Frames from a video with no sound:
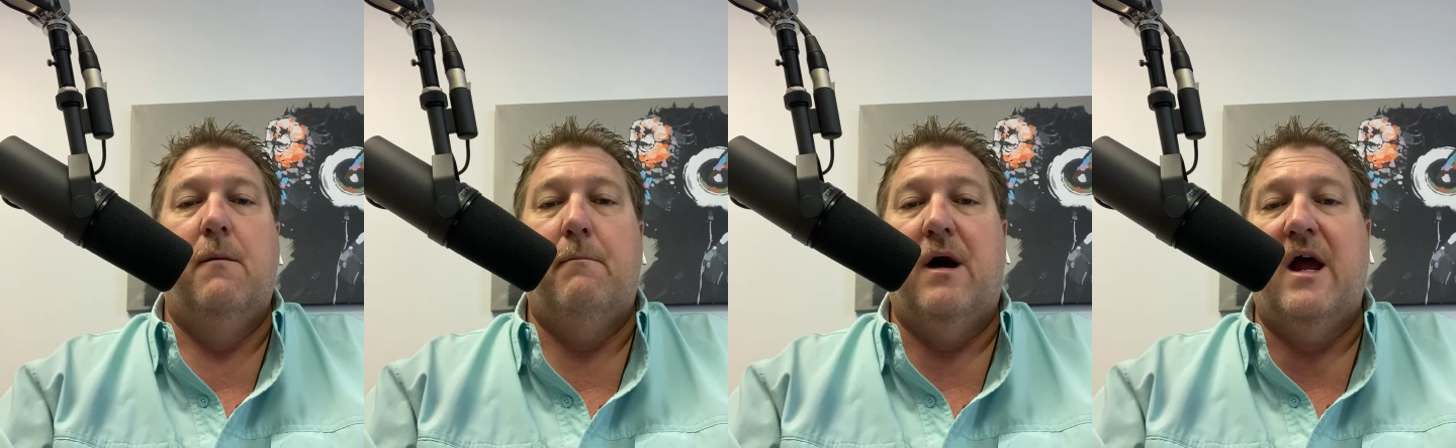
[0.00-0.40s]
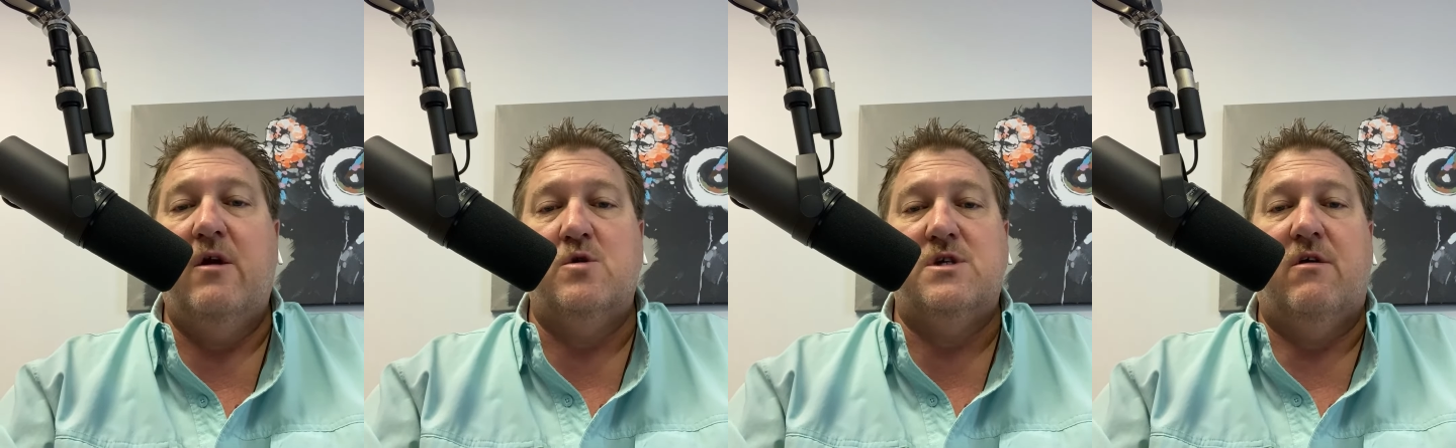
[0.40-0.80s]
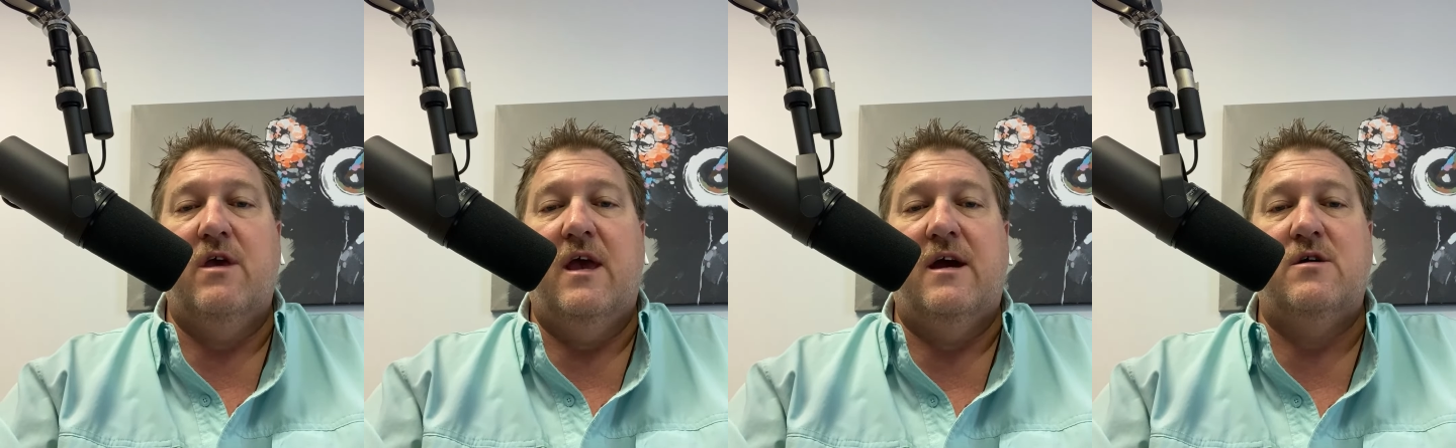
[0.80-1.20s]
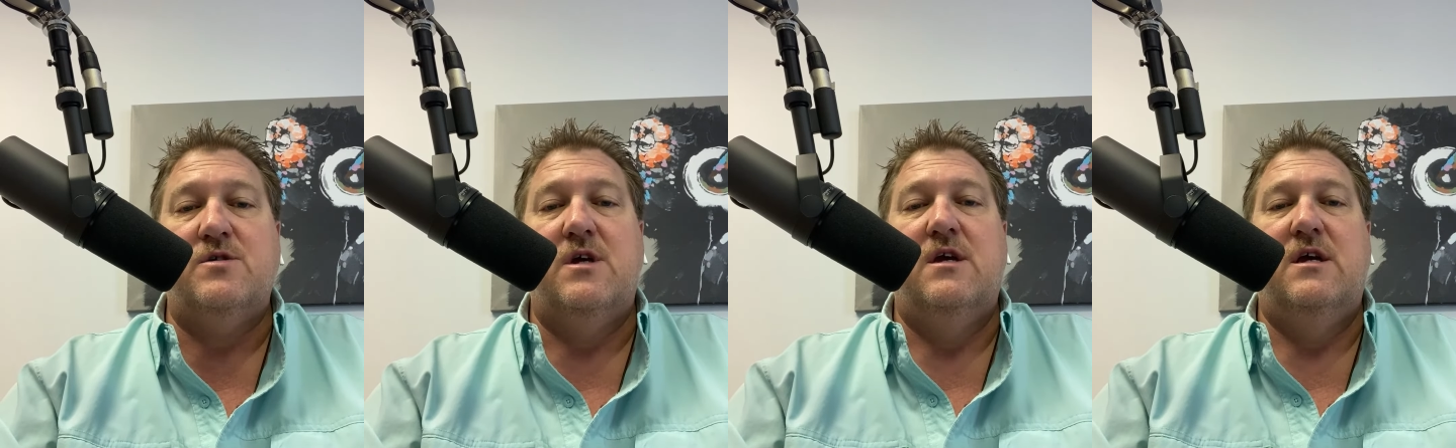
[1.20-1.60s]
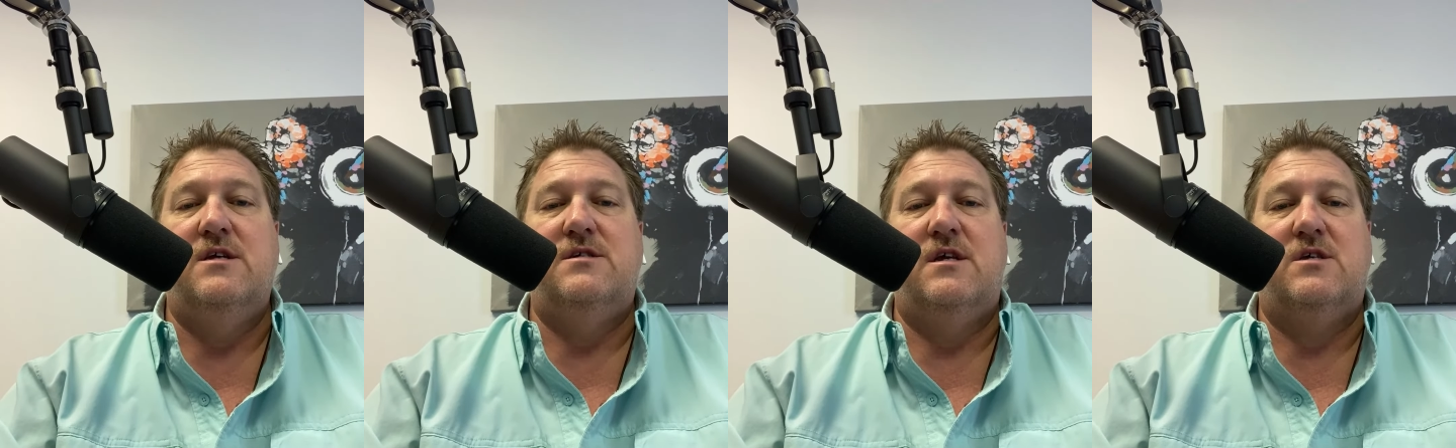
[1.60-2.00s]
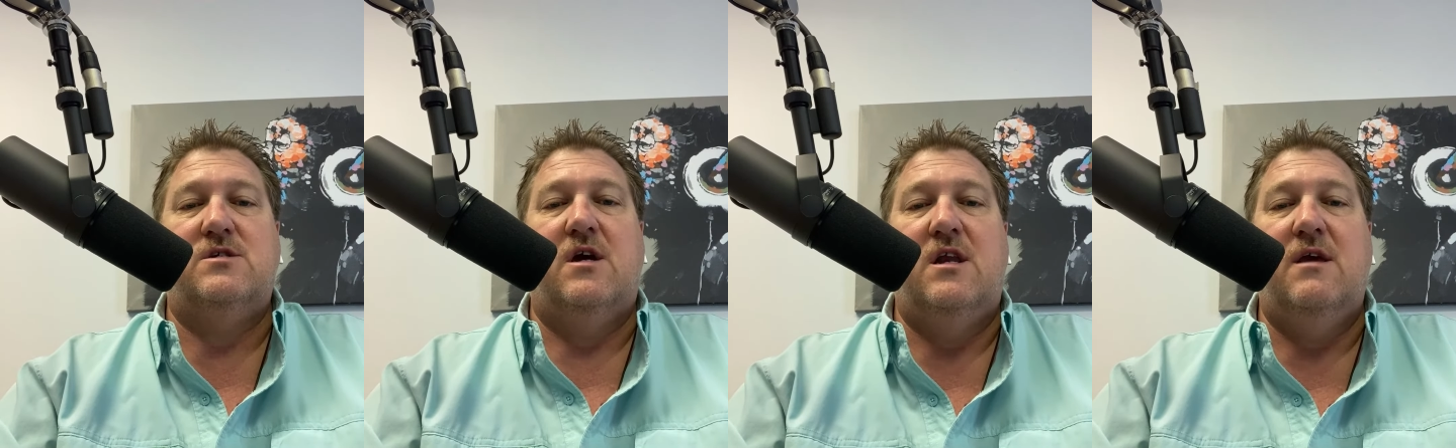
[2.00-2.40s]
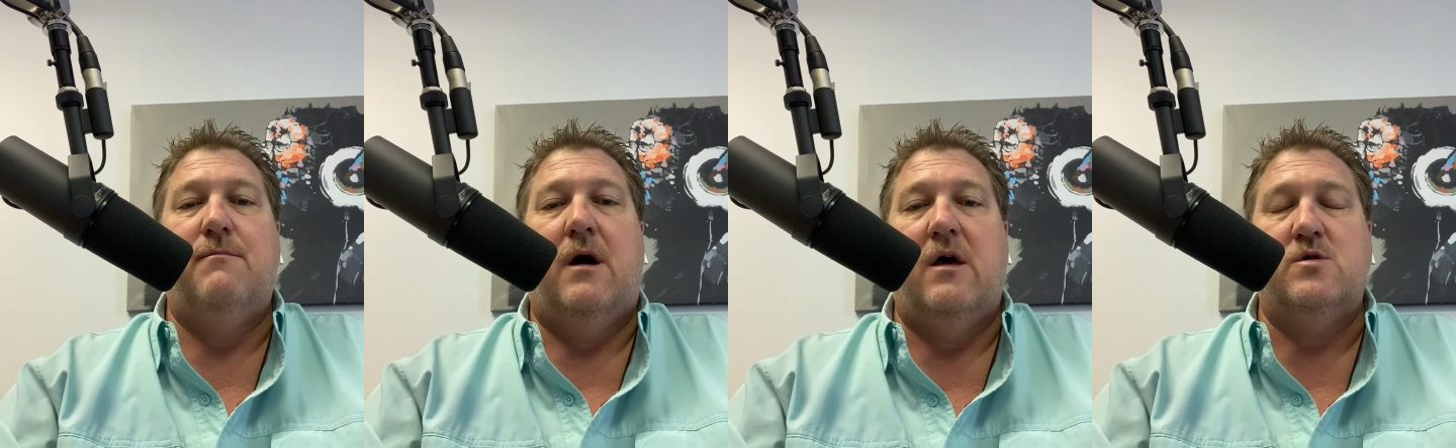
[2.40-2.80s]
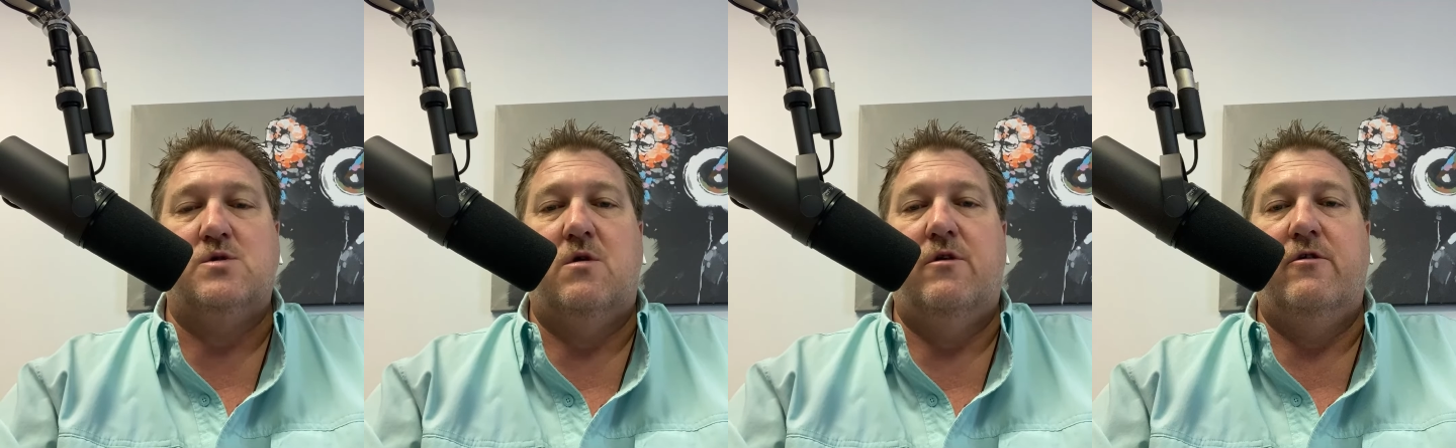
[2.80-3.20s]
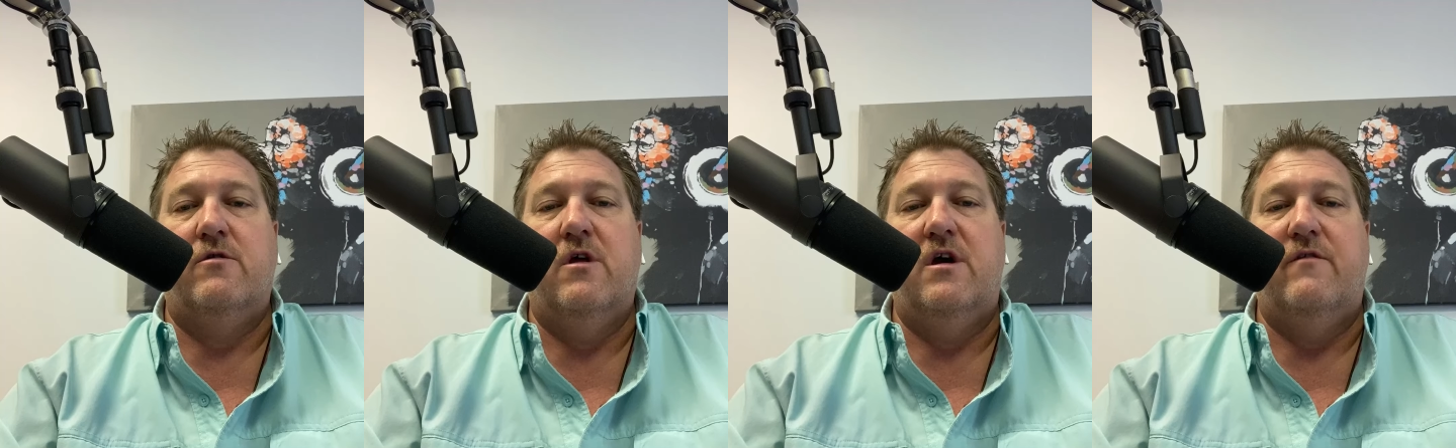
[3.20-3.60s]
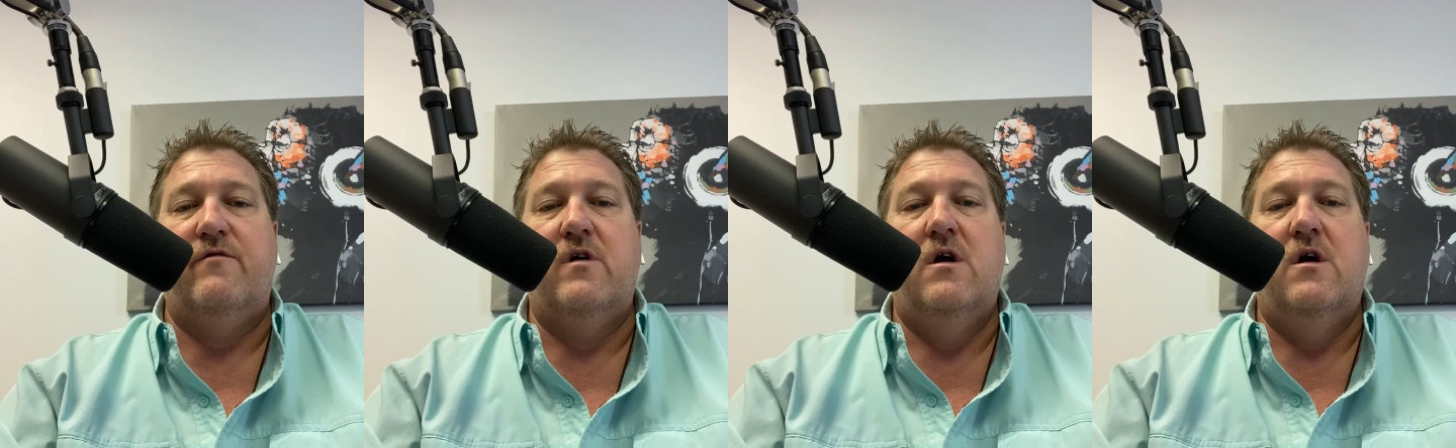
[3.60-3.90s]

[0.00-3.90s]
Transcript: Buying or selling a house is an exciting milestone in your life,